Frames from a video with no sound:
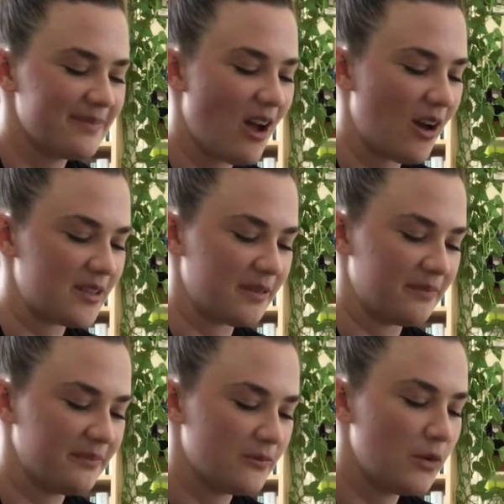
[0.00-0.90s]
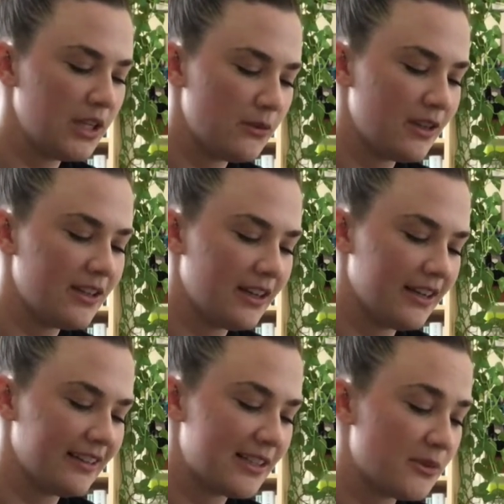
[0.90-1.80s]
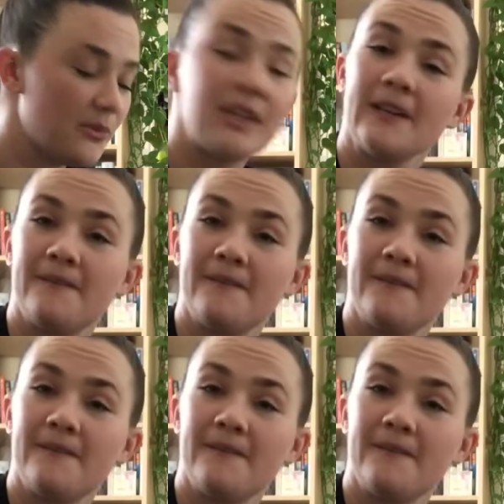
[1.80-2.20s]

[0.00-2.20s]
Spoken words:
Awesome. Really, really good. That's a really